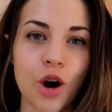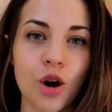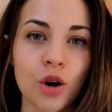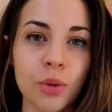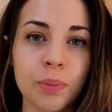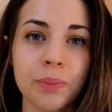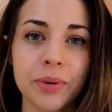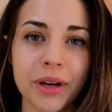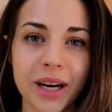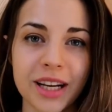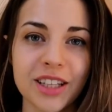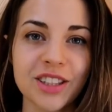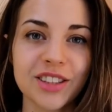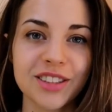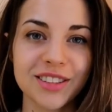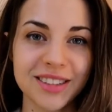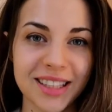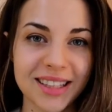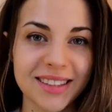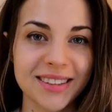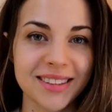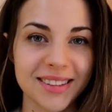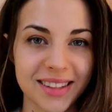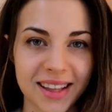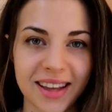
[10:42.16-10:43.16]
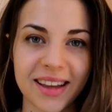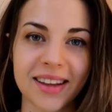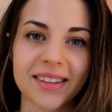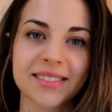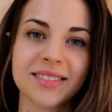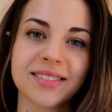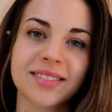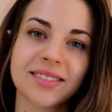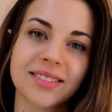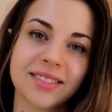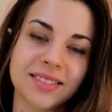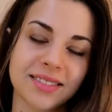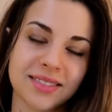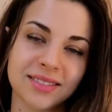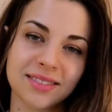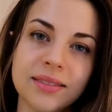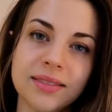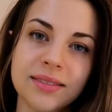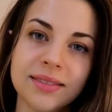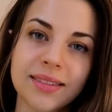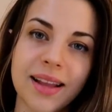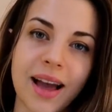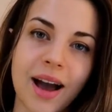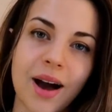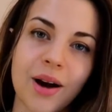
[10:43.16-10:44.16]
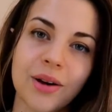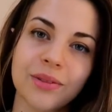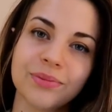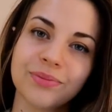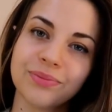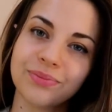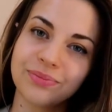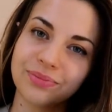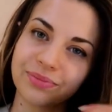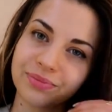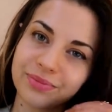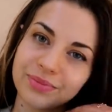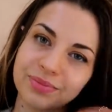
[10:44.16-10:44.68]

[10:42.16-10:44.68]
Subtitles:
Oprește-te. Now,